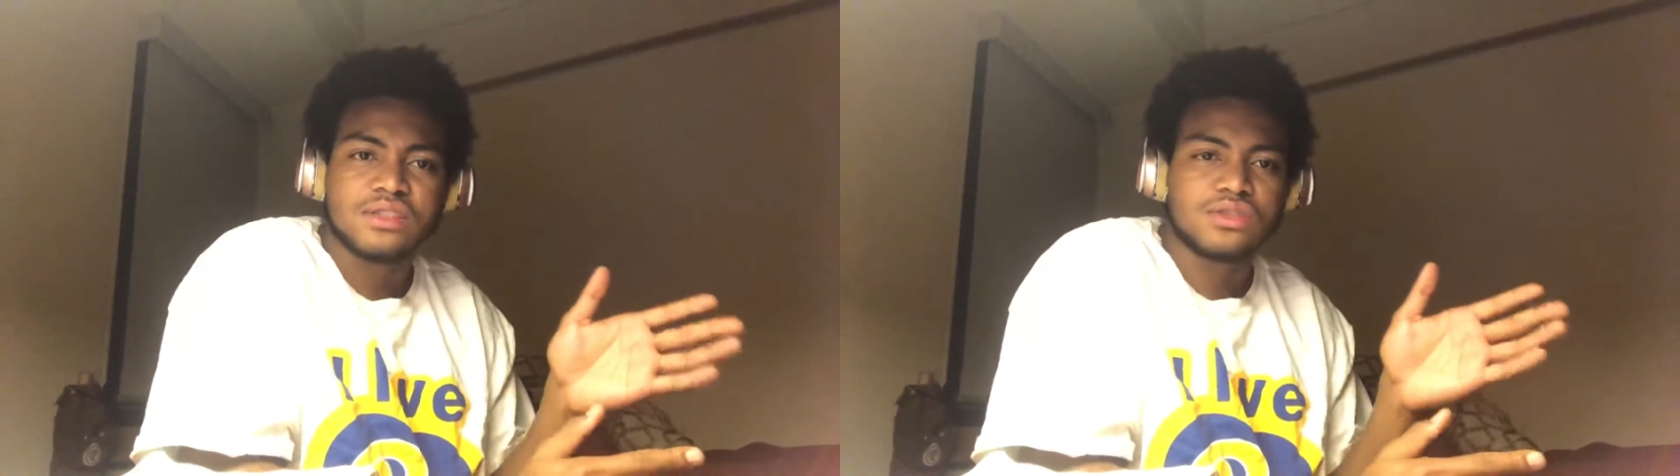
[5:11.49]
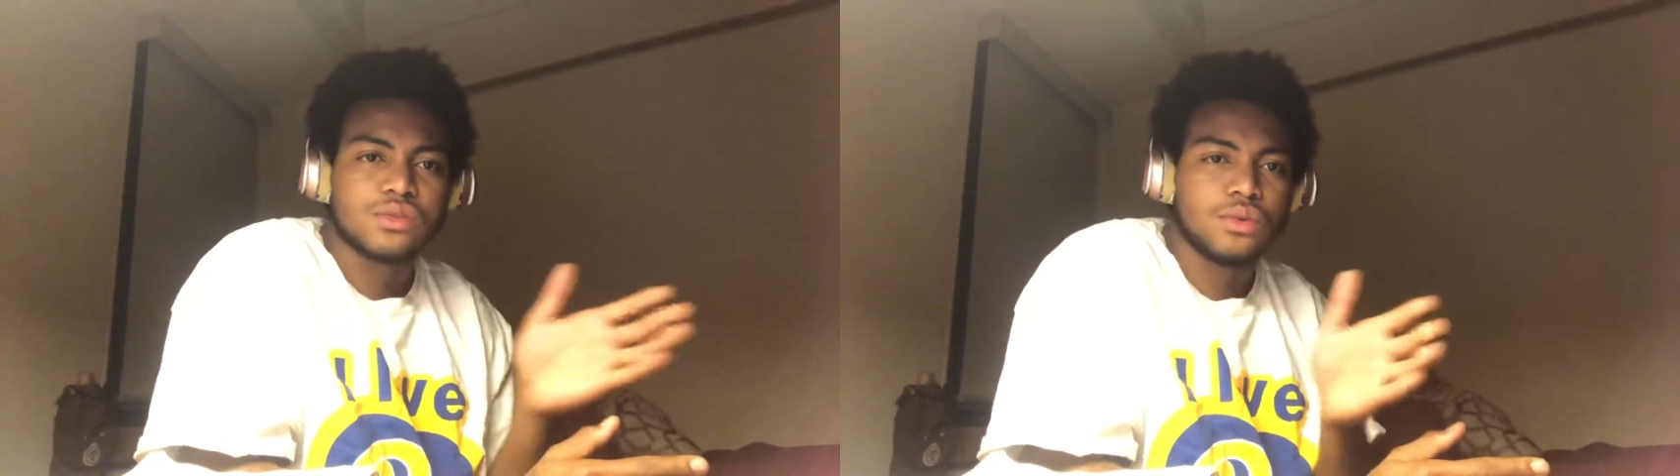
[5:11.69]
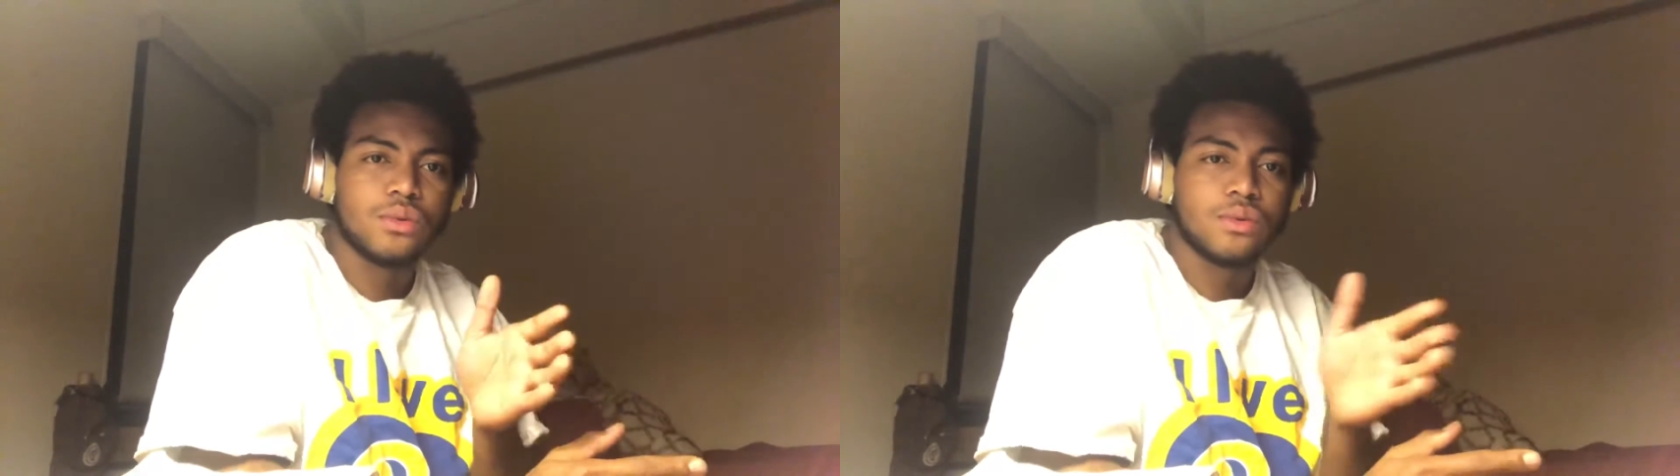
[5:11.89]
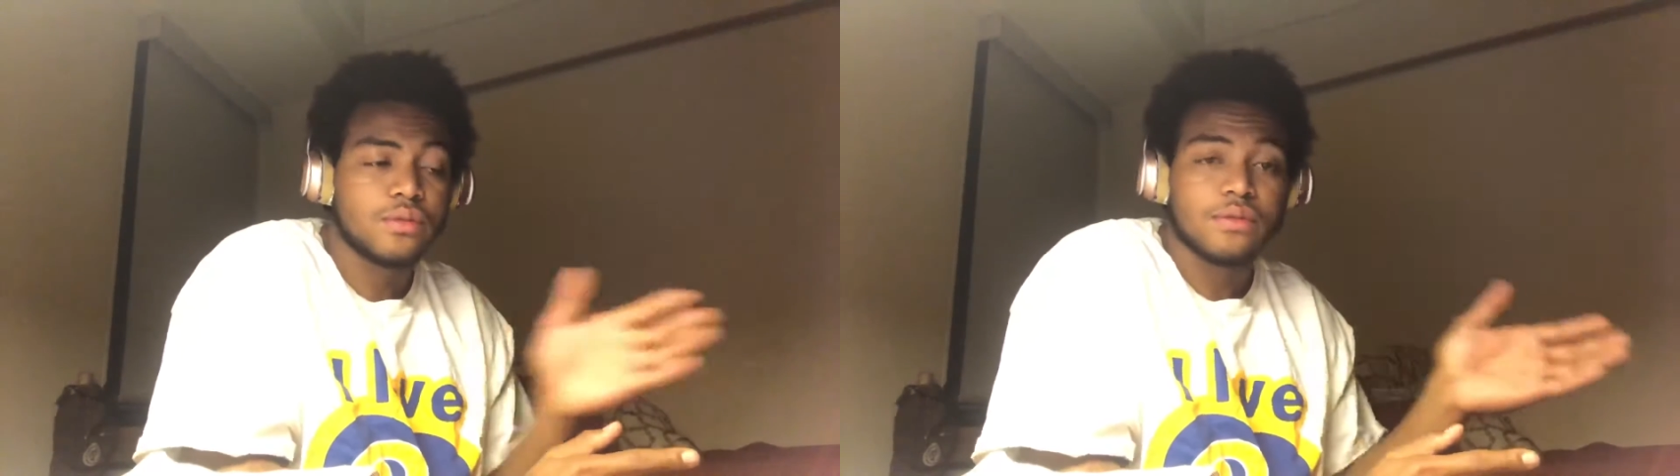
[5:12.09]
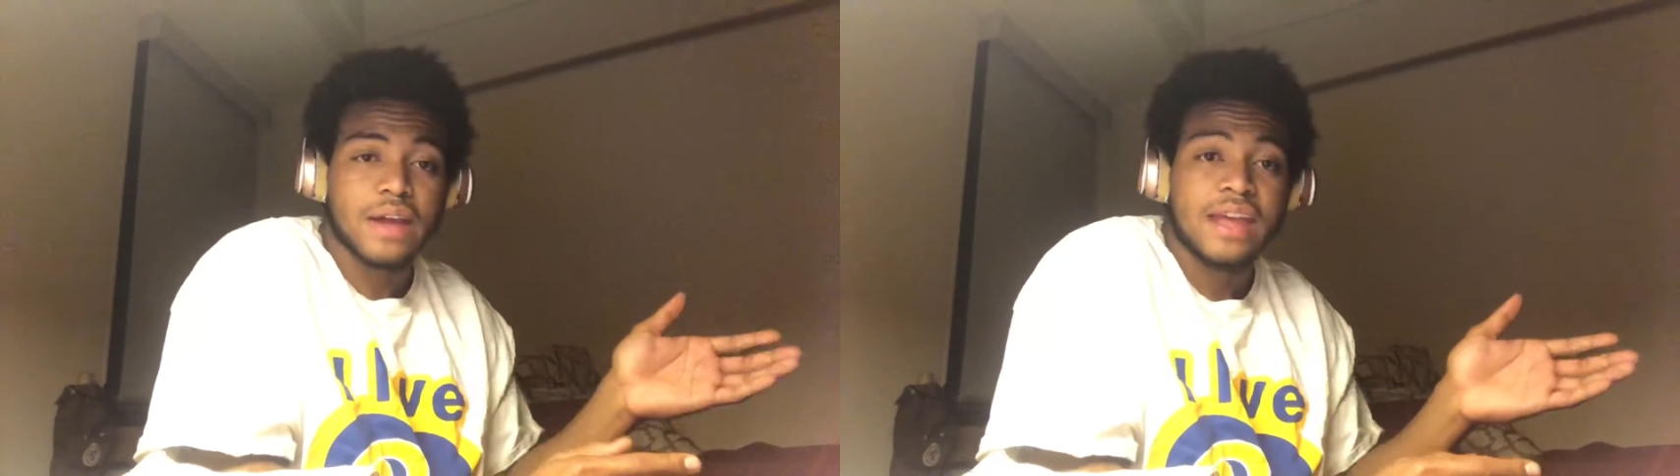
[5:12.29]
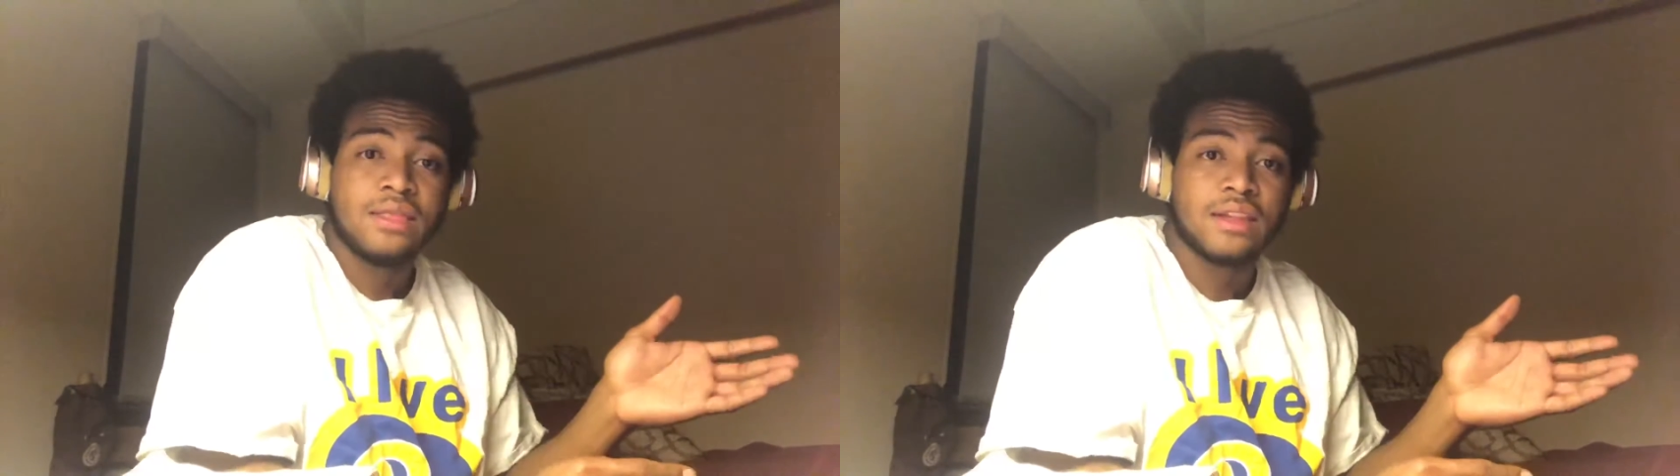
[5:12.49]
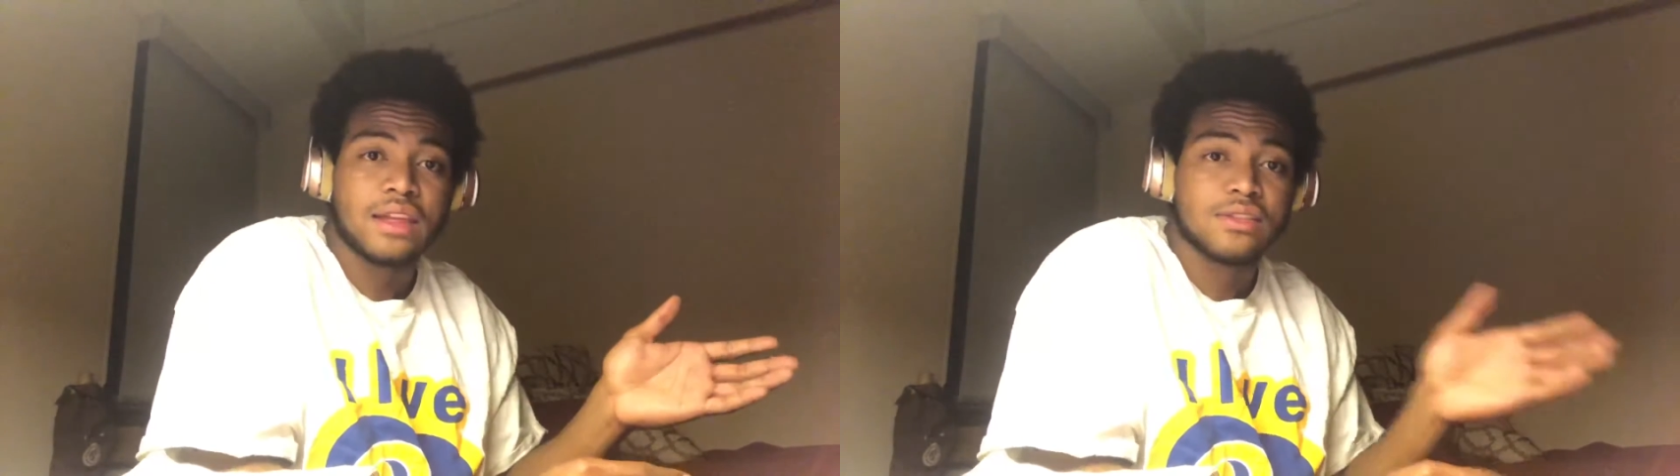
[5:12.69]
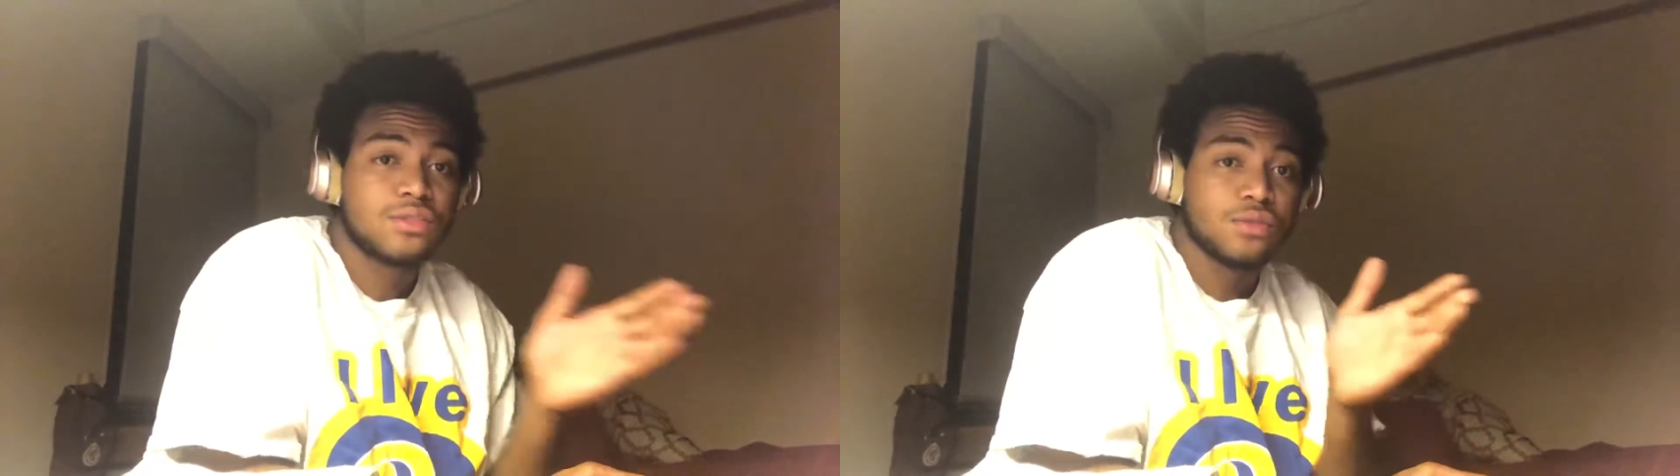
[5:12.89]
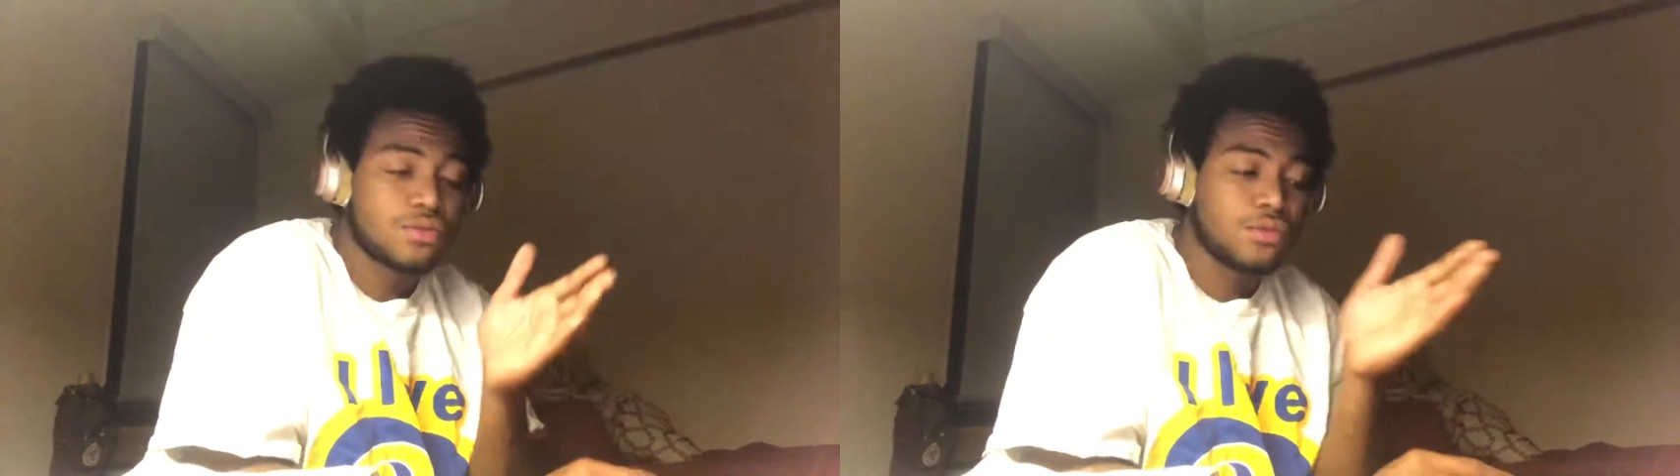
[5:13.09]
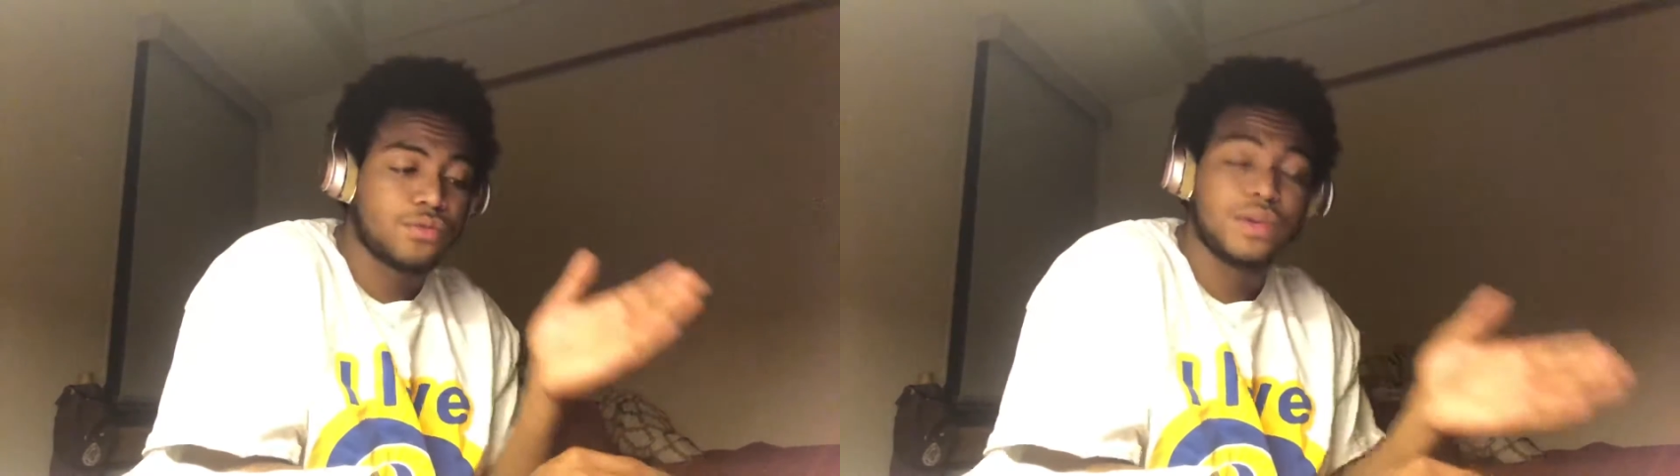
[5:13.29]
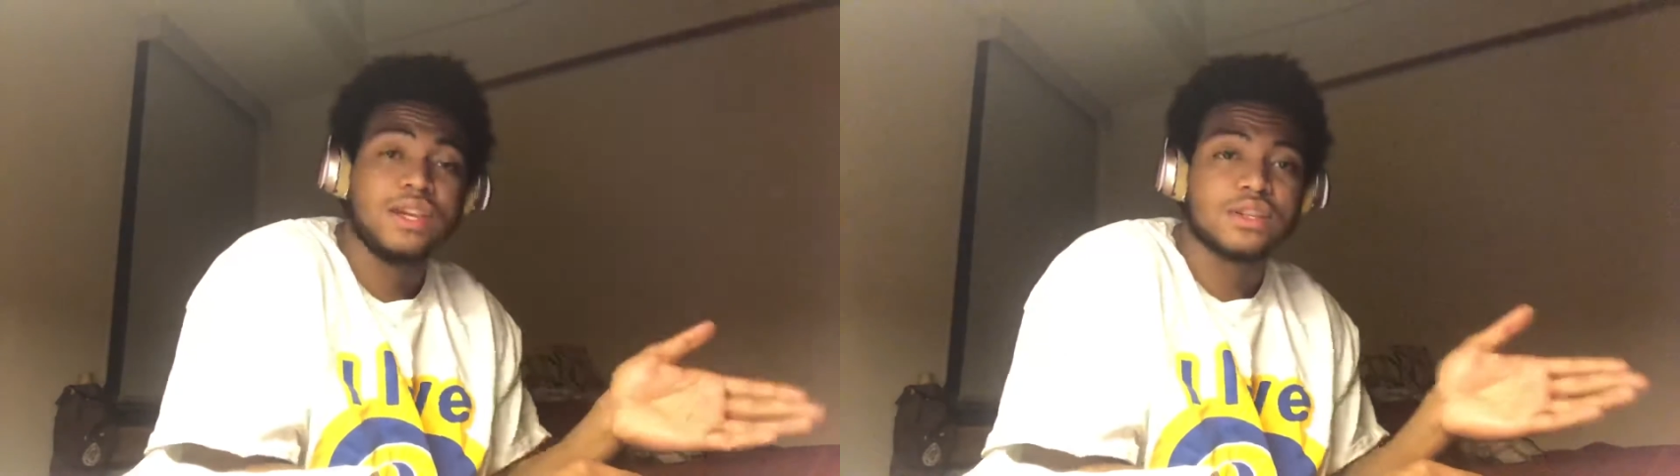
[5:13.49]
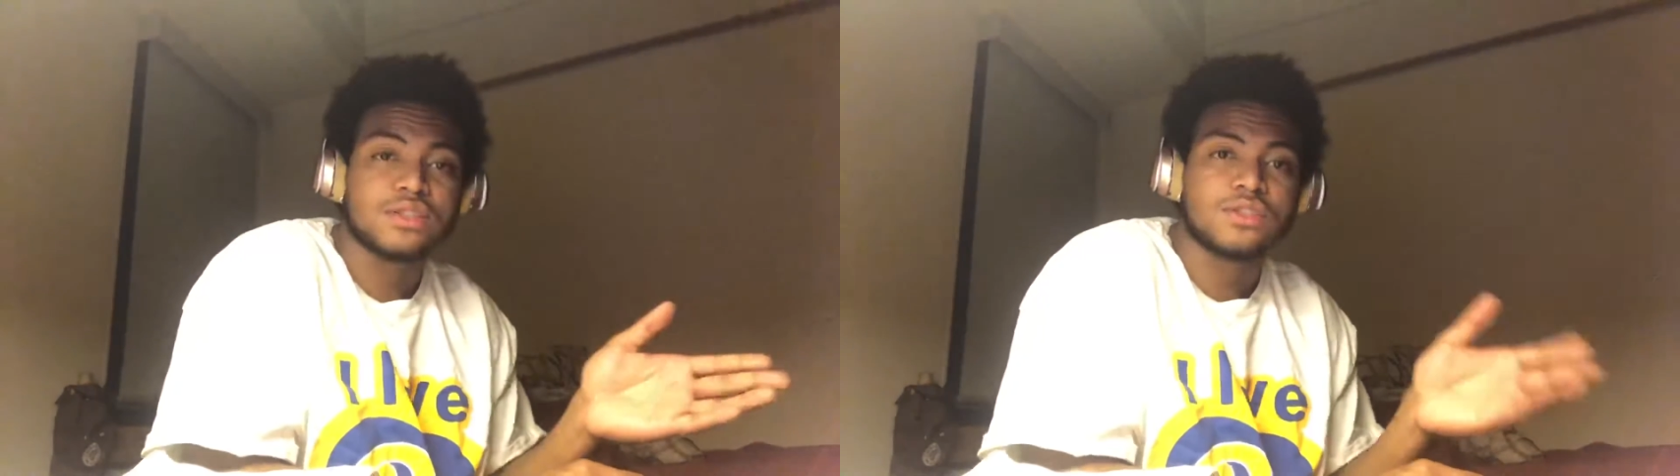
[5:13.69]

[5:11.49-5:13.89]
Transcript: to end the to finish,